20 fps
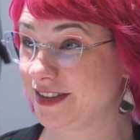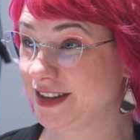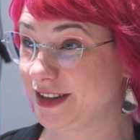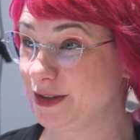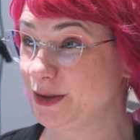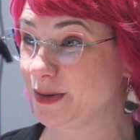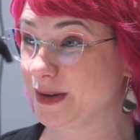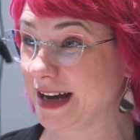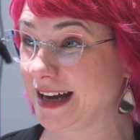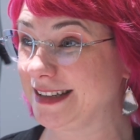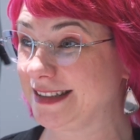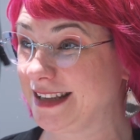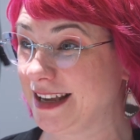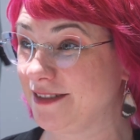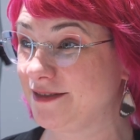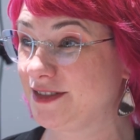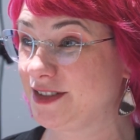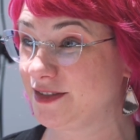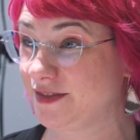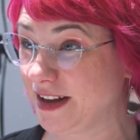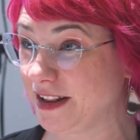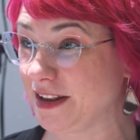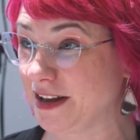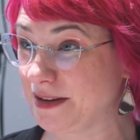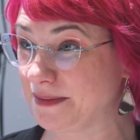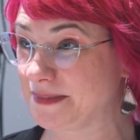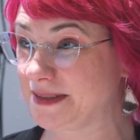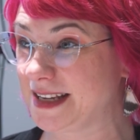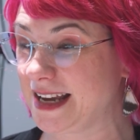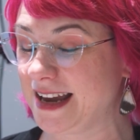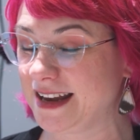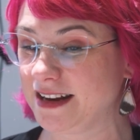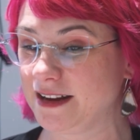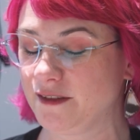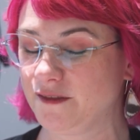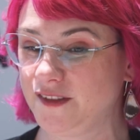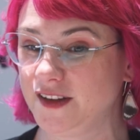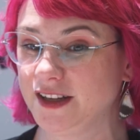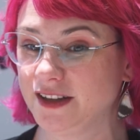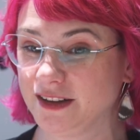that you guys have developed. And
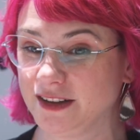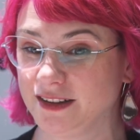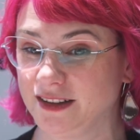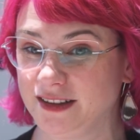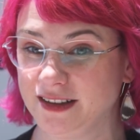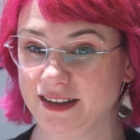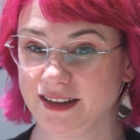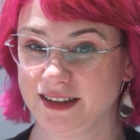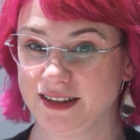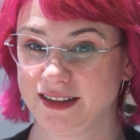I feel